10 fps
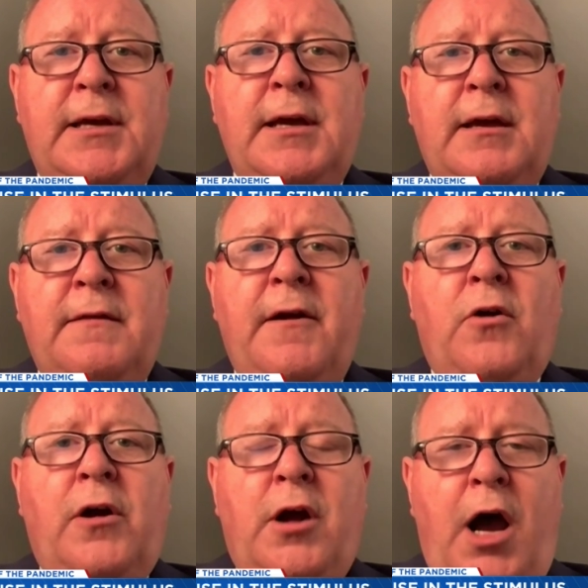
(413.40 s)
There are
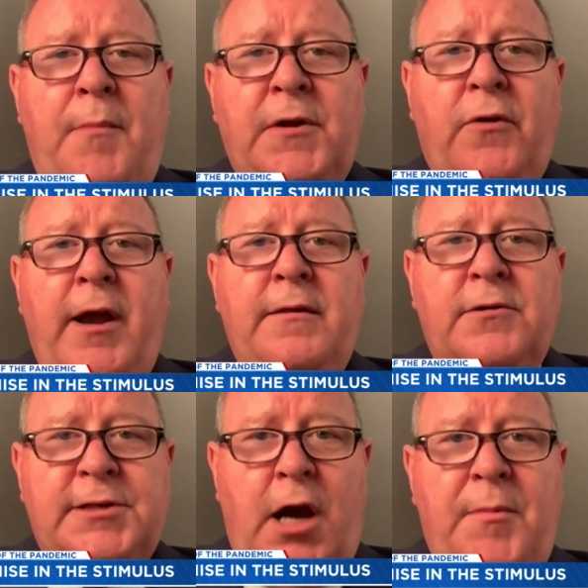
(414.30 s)
common
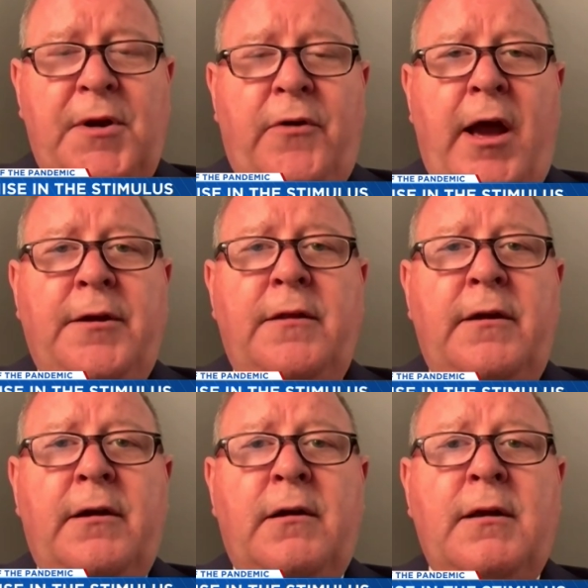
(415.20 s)
ground in
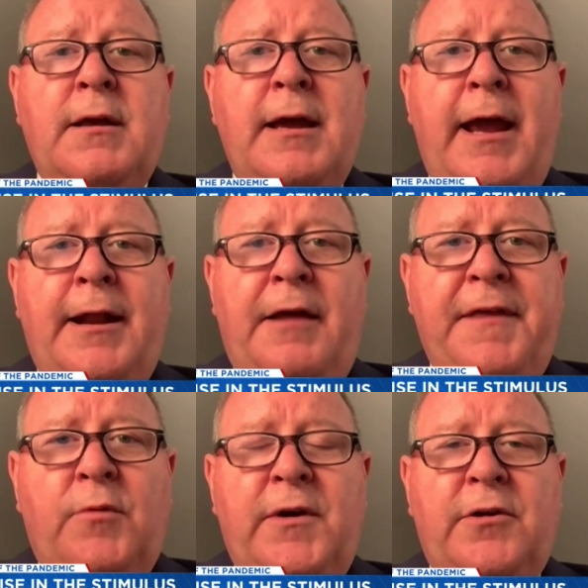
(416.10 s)
there, and I
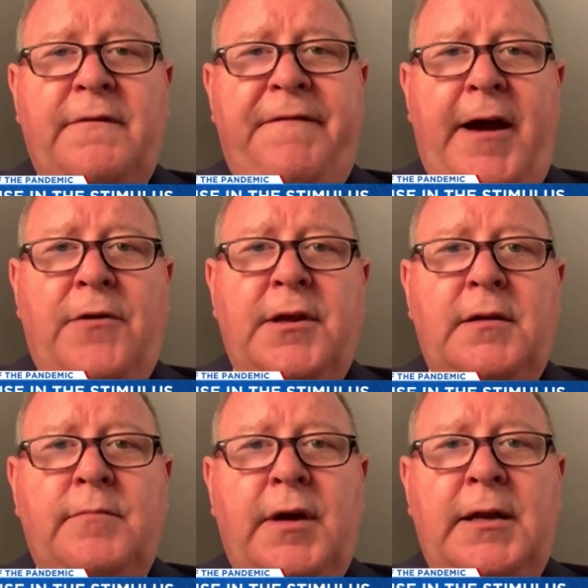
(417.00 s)
think we could have found it.
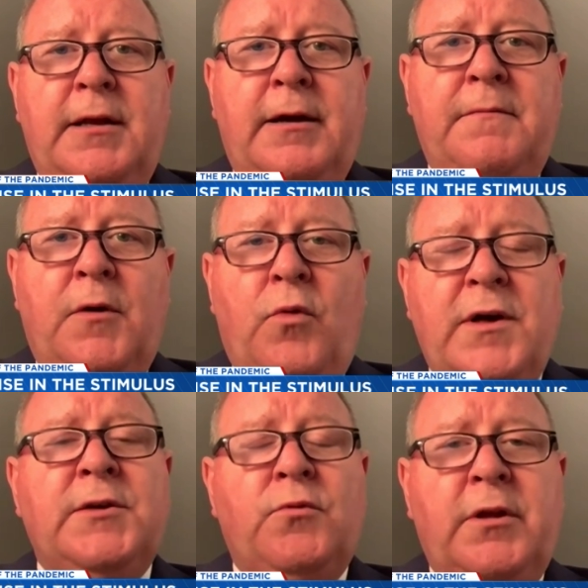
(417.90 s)
But there
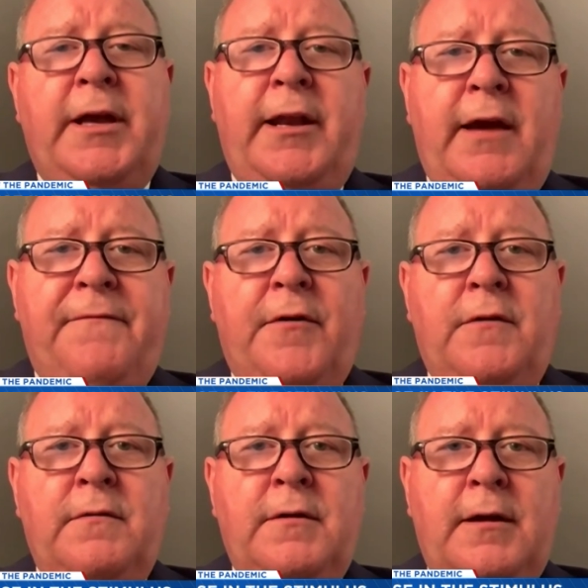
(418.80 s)
wasn't really an effort
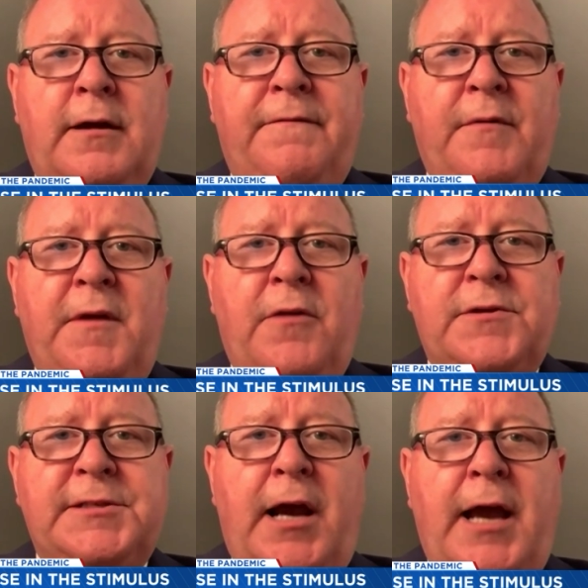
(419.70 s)
from the other
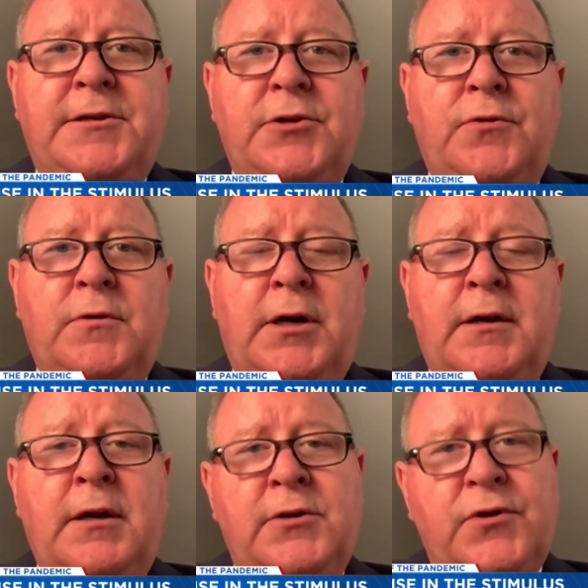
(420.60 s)
side to
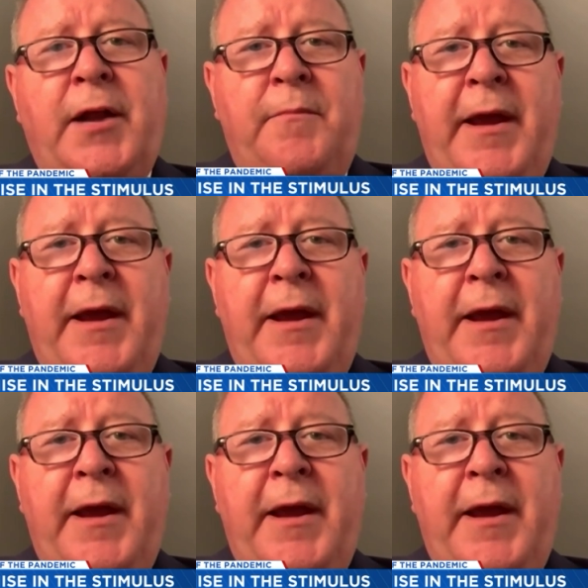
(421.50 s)
try to